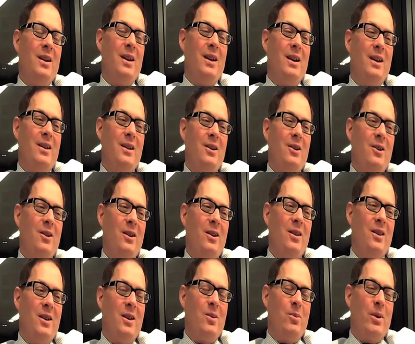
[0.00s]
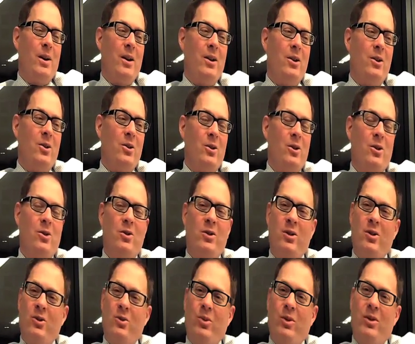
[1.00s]
And you think about, your
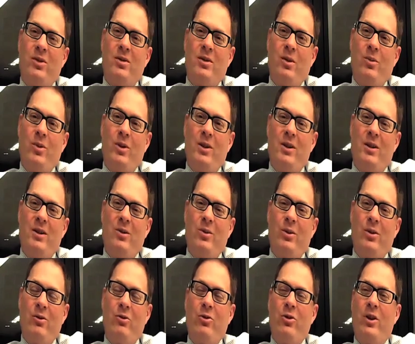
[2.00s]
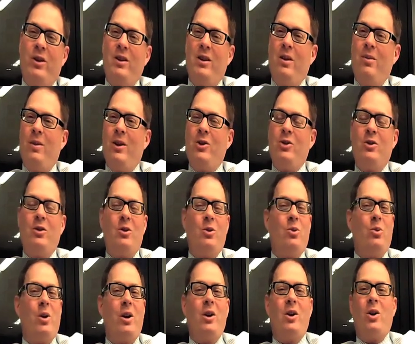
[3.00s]
dinner with someone and dinner with a friend, and they mention a
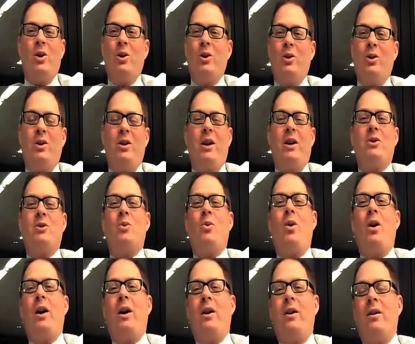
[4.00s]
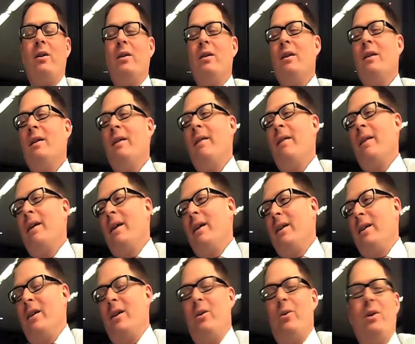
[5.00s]
great article in Esquire,
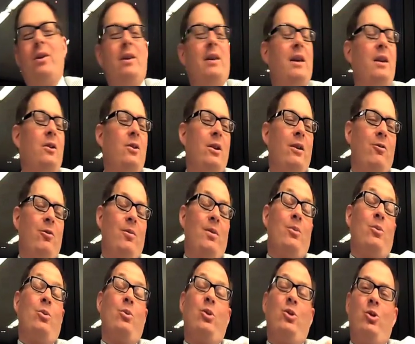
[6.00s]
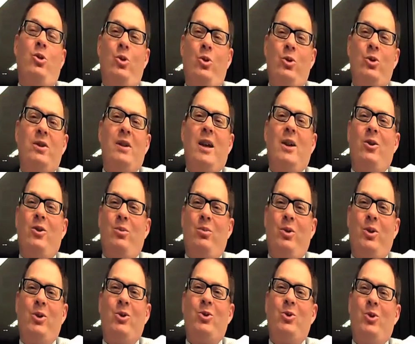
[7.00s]
and then you have to remember with your newsstand or the
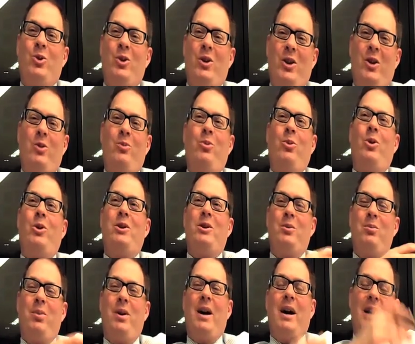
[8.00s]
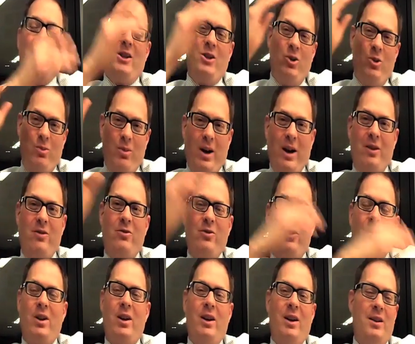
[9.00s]
bookstore or the airport to buy it, and you might
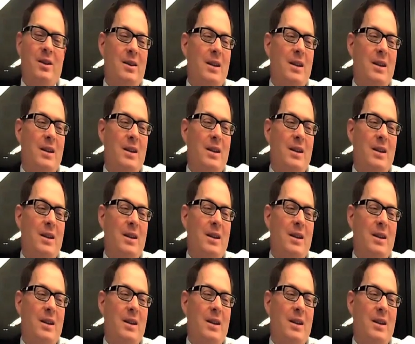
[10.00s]
forget.